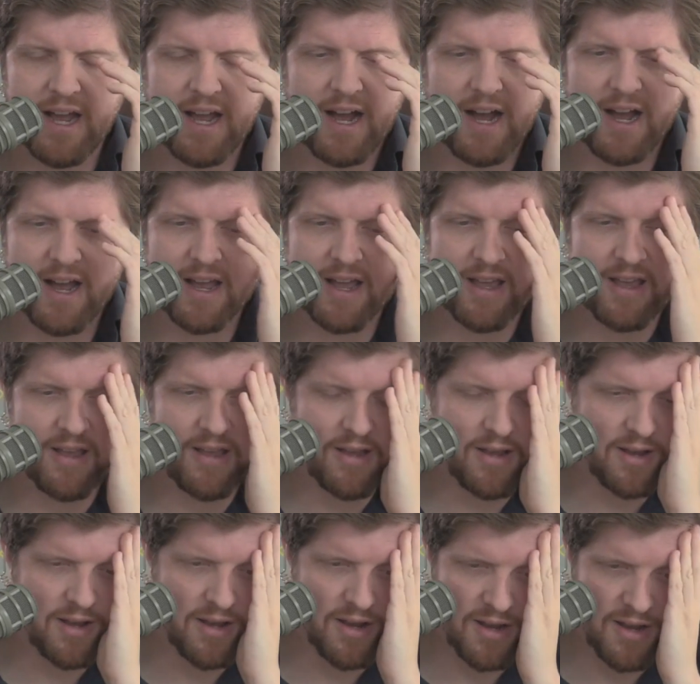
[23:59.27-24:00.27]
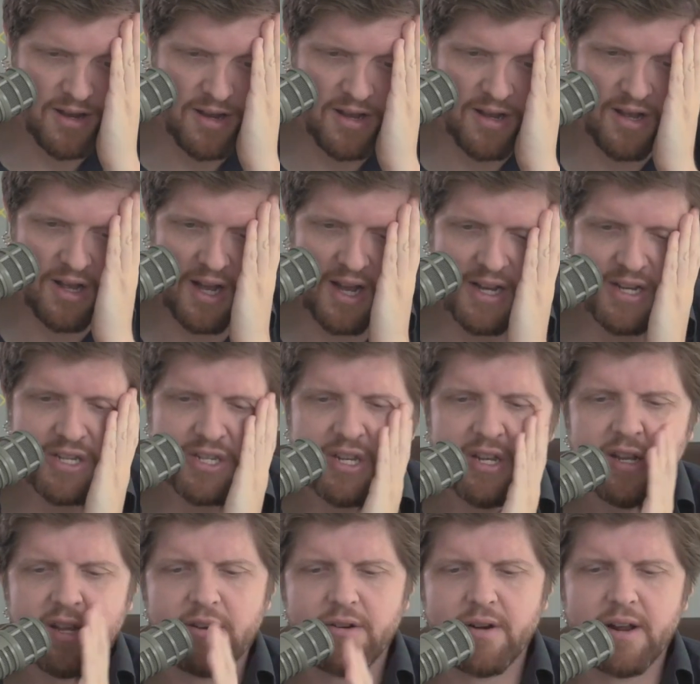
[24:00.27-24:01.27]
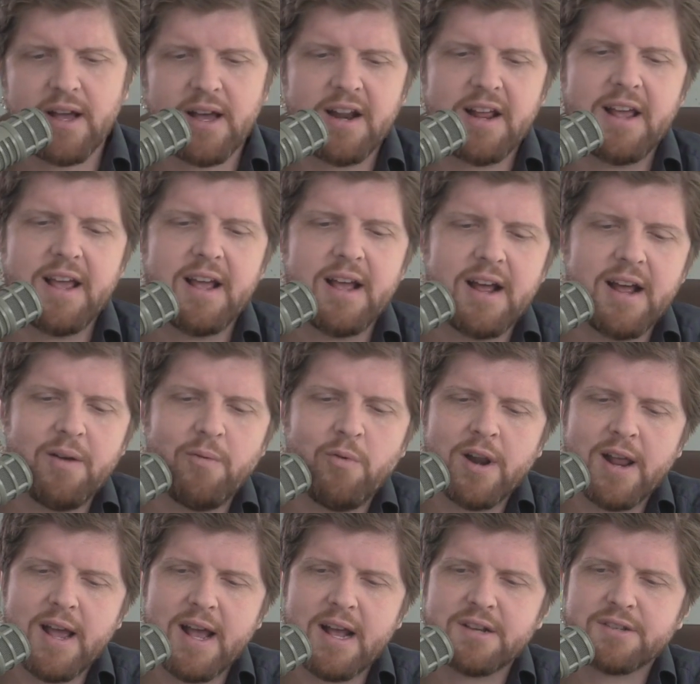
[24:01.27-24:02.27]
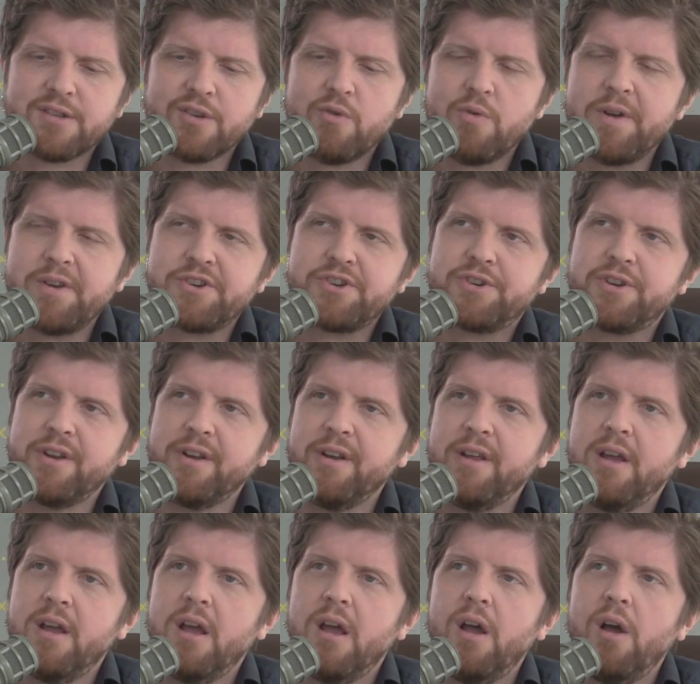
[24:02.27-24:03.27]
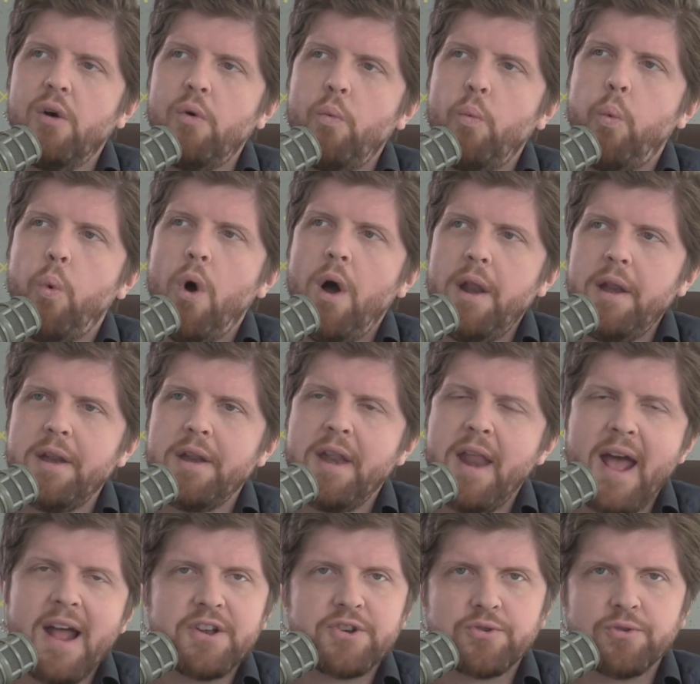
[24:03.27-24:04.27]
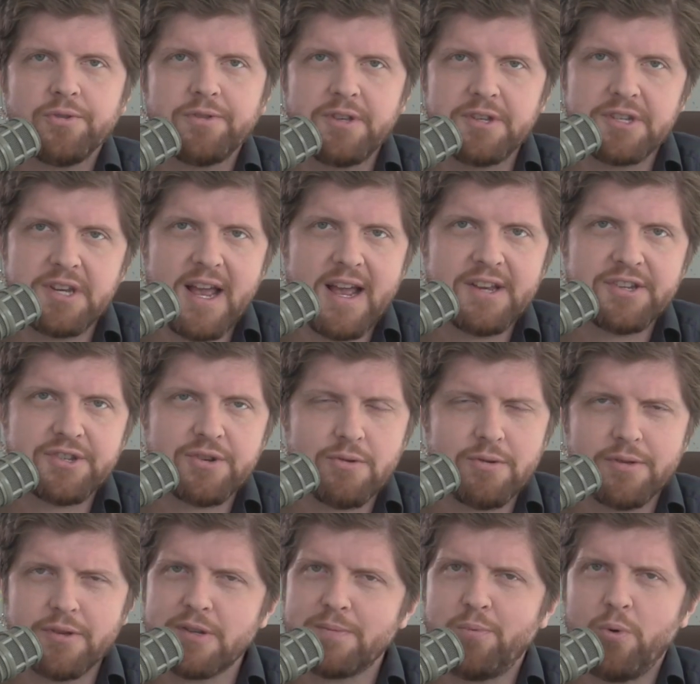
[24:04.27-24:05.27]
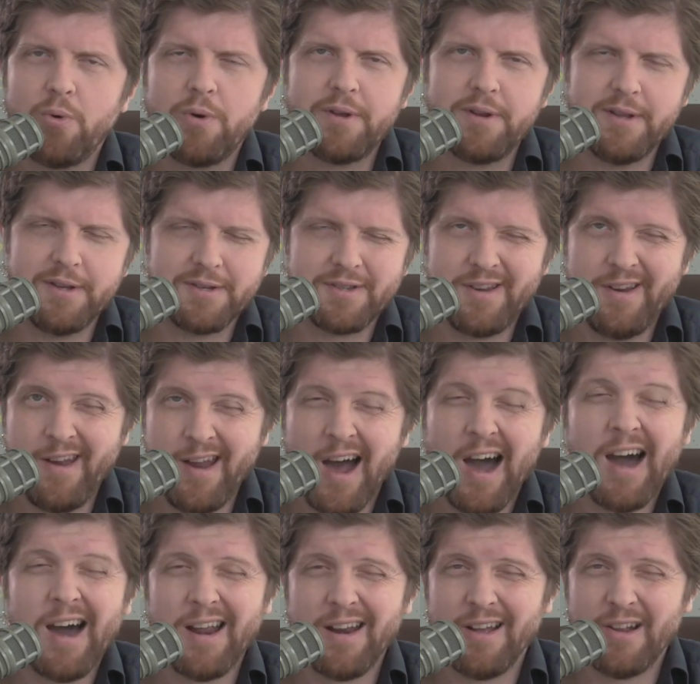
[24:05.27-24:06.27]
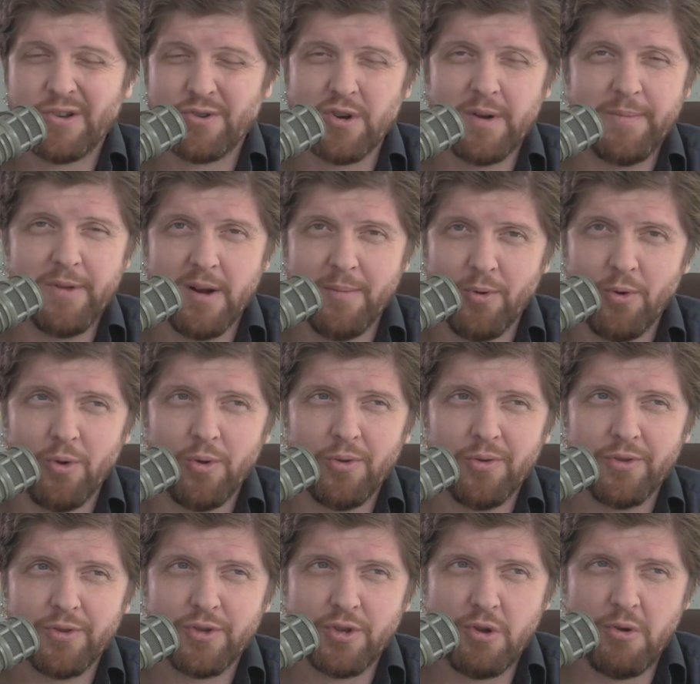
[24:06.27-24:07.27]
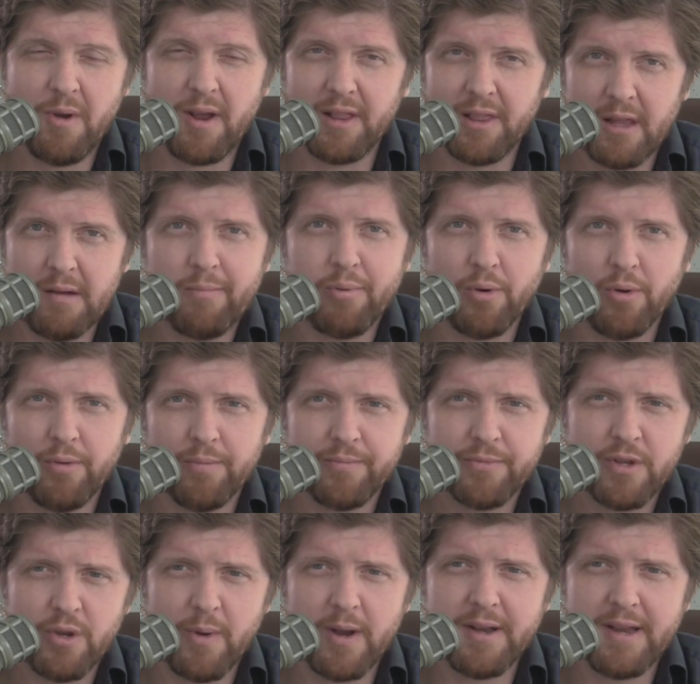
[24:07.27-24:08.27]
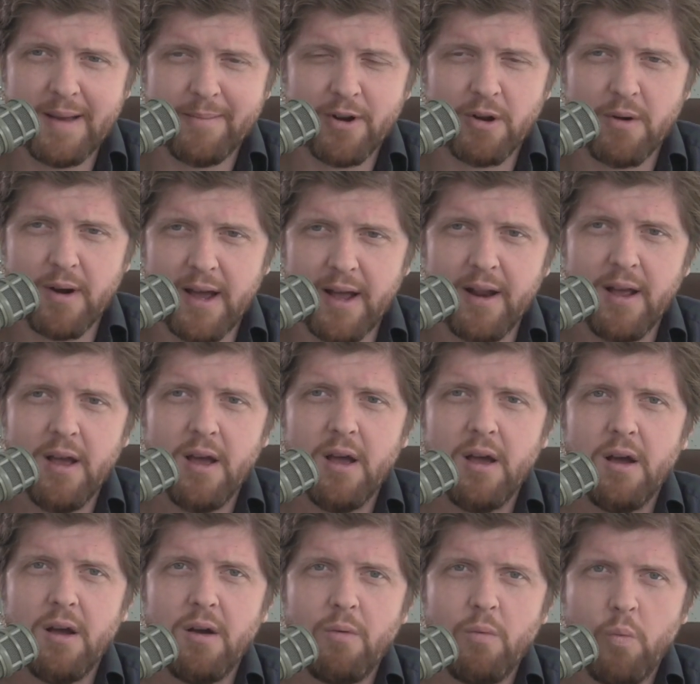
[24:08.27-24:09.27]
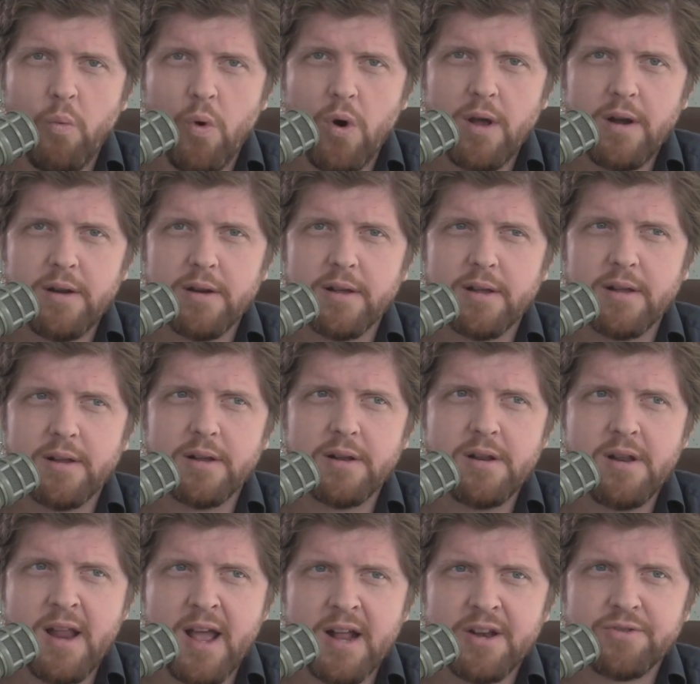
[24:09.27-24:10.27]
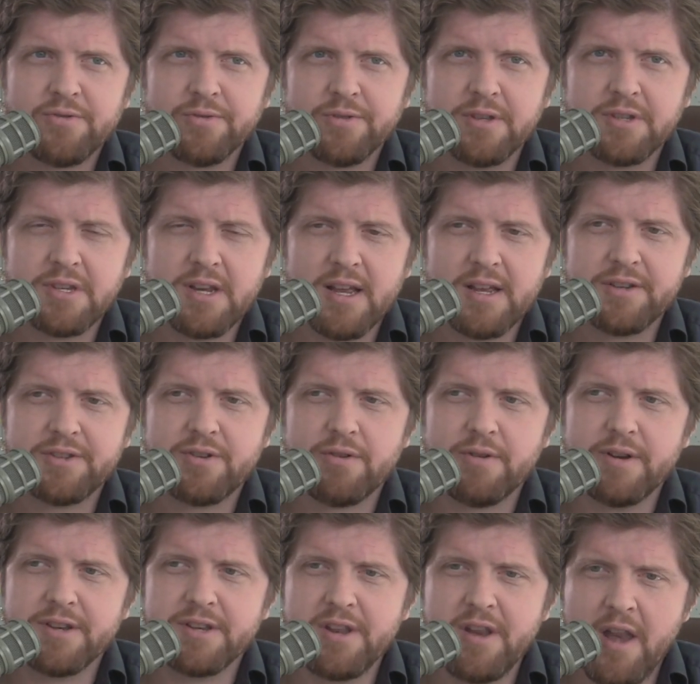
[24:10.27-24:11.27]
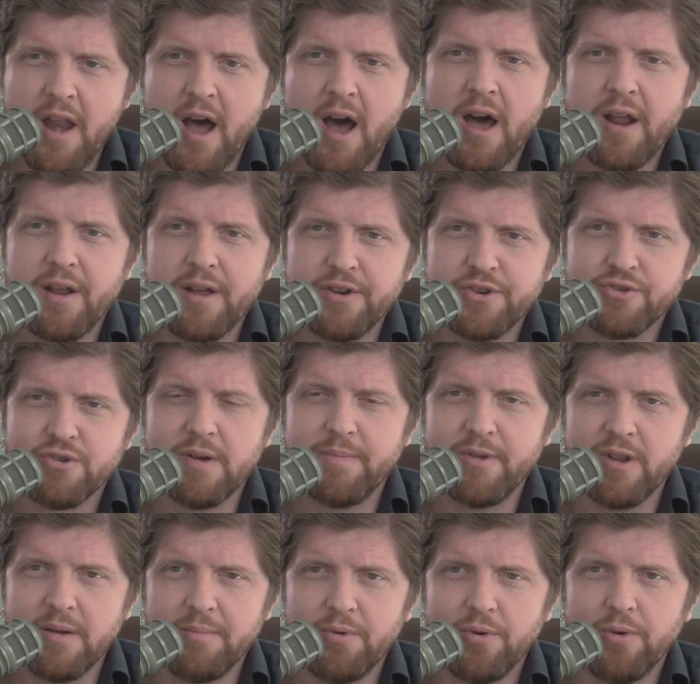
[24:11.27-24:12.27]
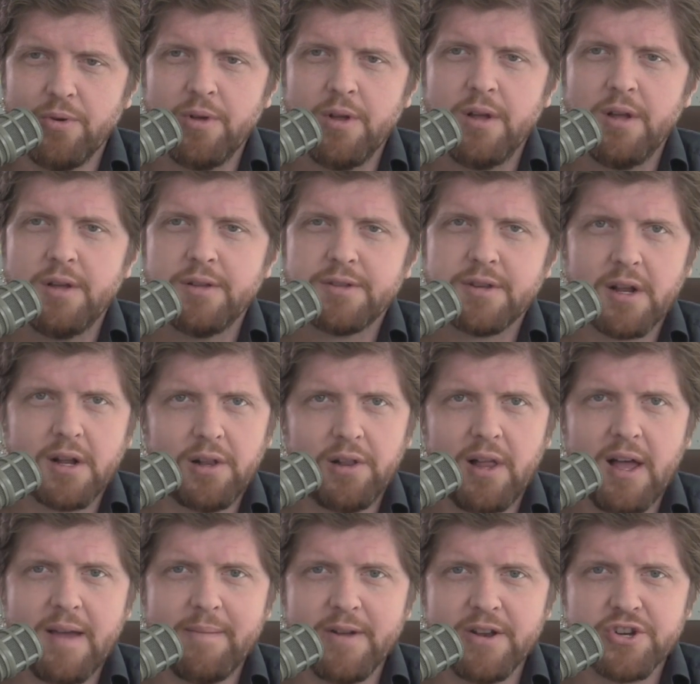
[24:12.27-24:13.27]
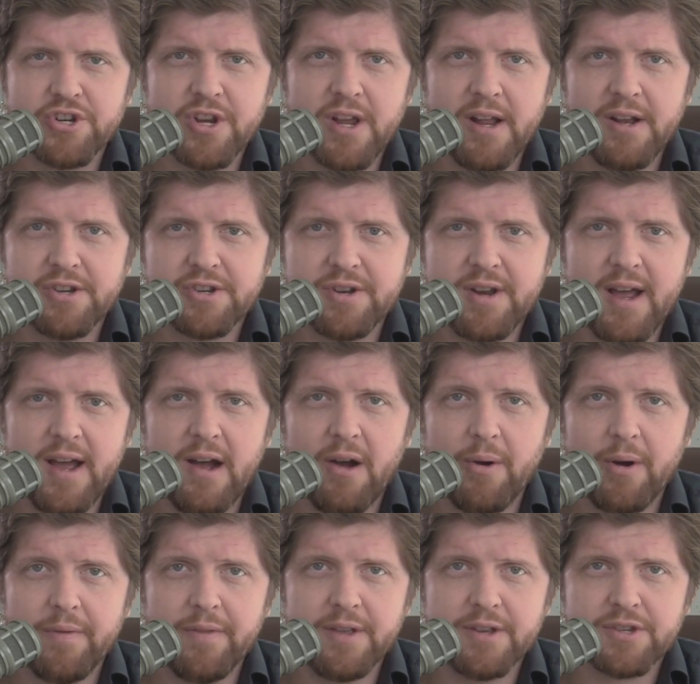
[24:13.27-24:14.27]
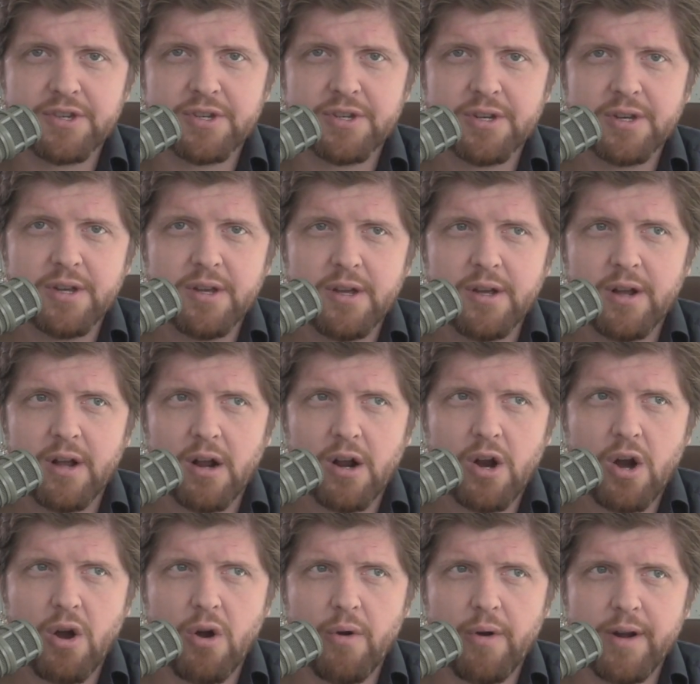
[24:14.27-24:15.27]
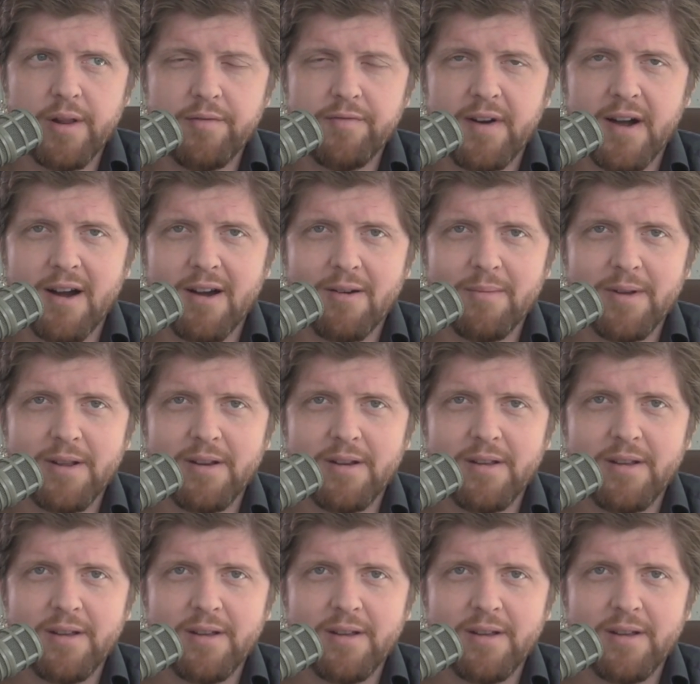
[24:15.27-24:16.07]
I, I, sit here and I, I to ask the question what natural disaster at this point is not attributable to a liberal, to a Democrat? What natural disaster is not attributable to climate change now in this current environment?